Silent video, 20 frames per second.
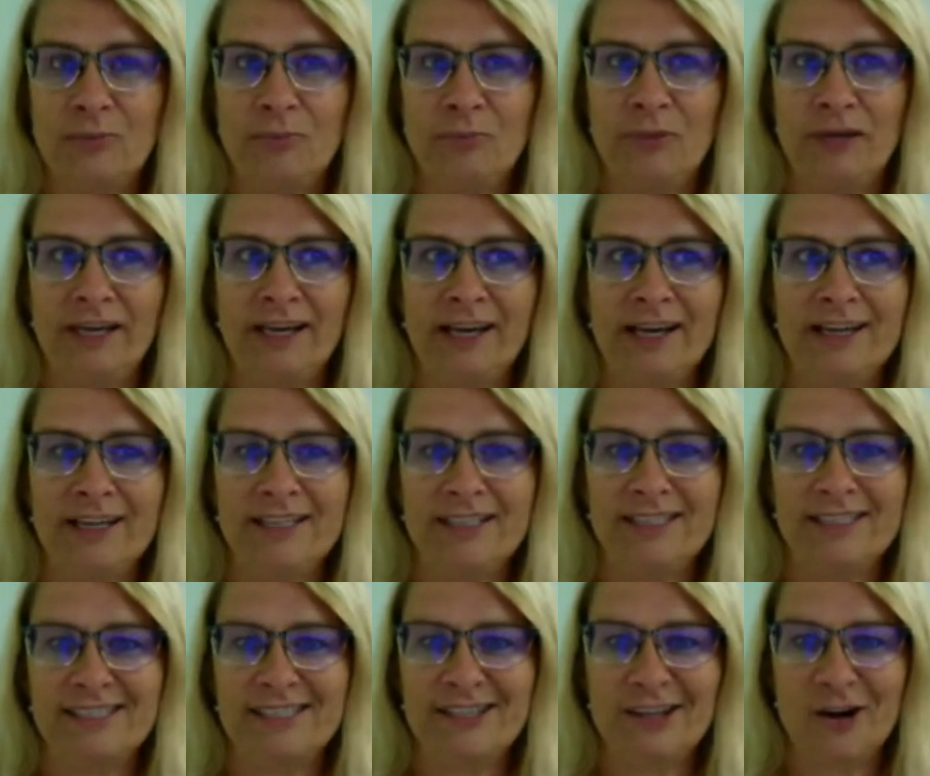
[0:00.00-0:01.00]

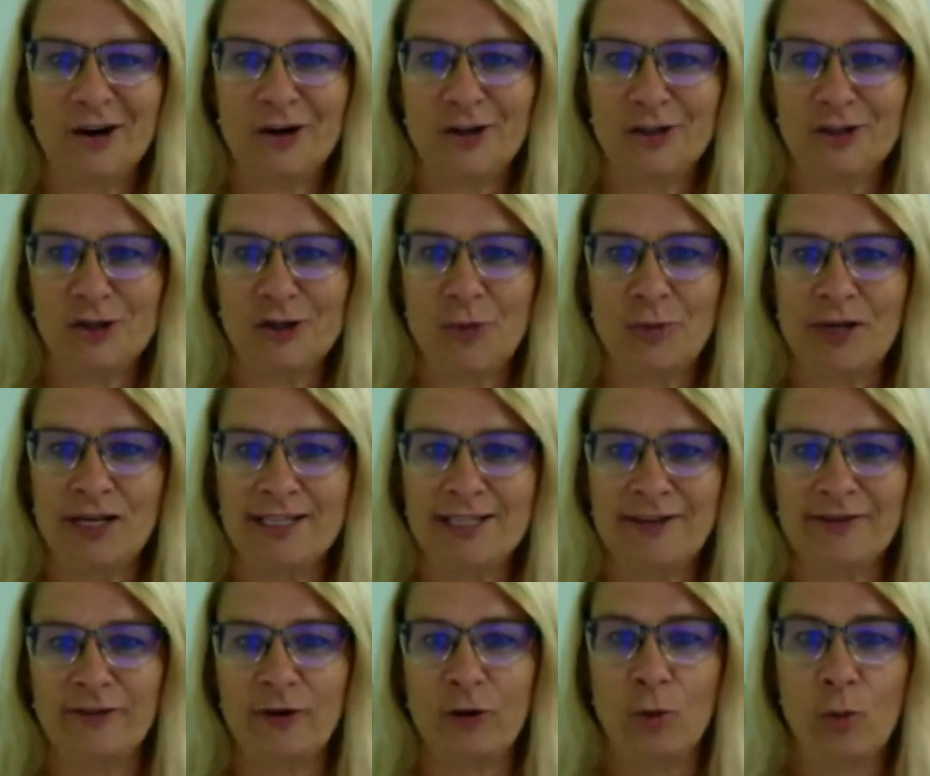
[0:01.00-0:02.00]
because there are so many
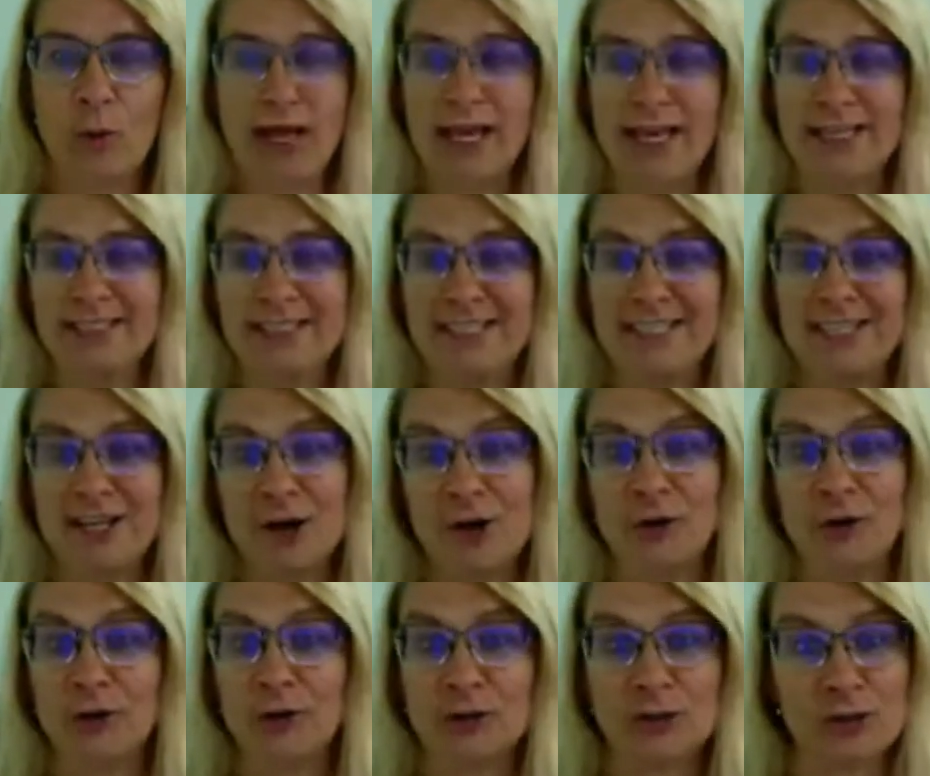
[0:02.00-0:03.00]
different ways to
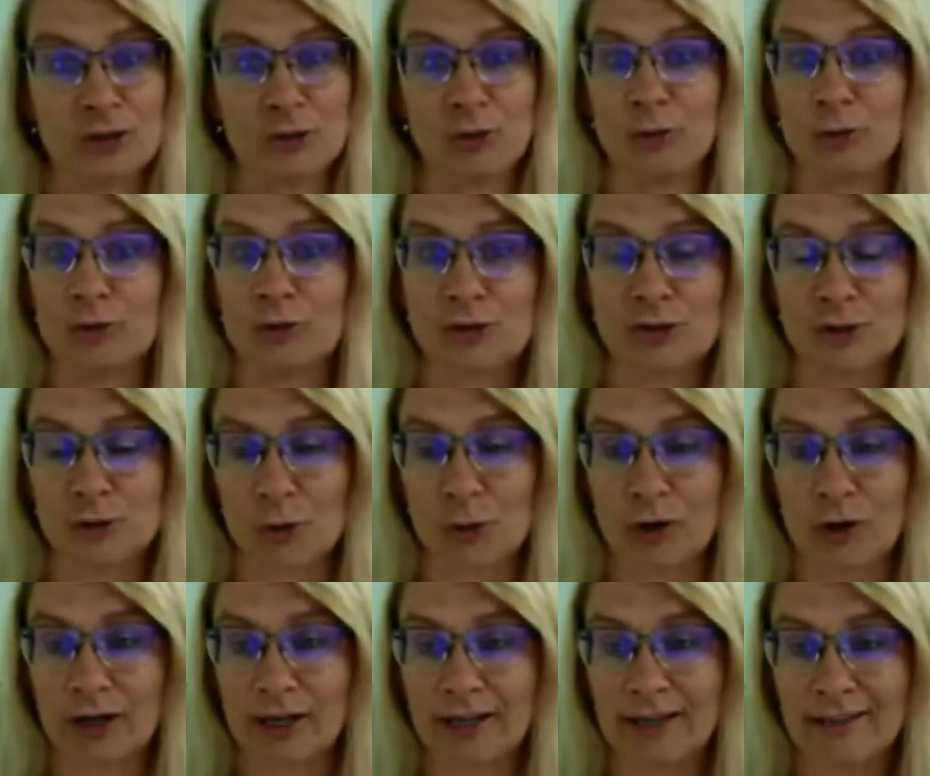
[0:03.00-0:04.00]
tell your school's
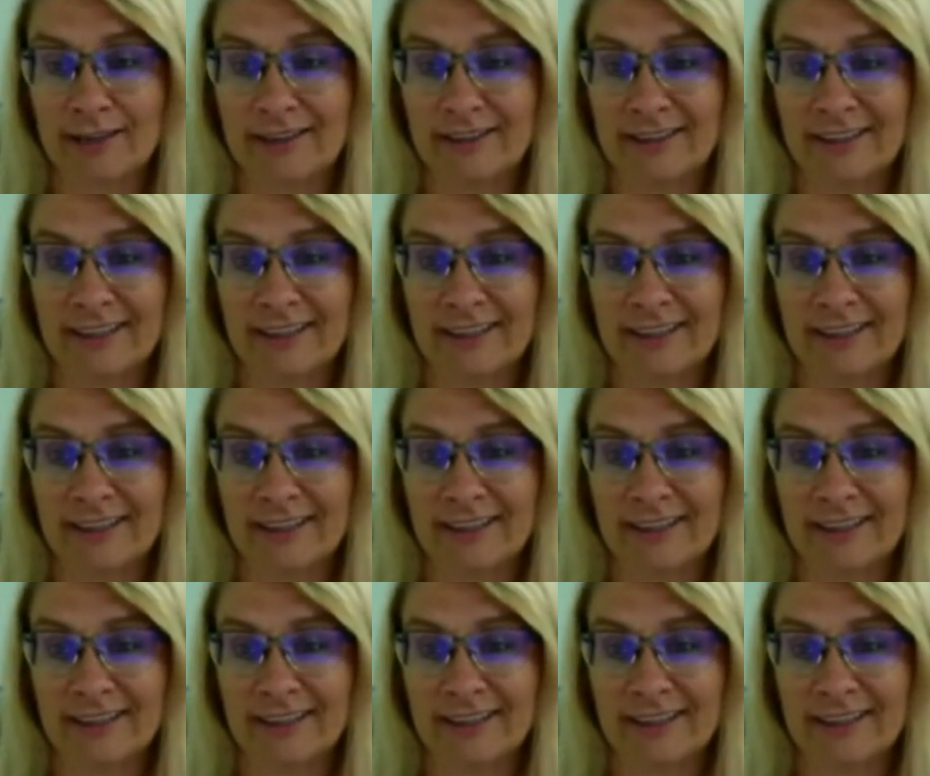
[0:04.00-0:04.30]
story.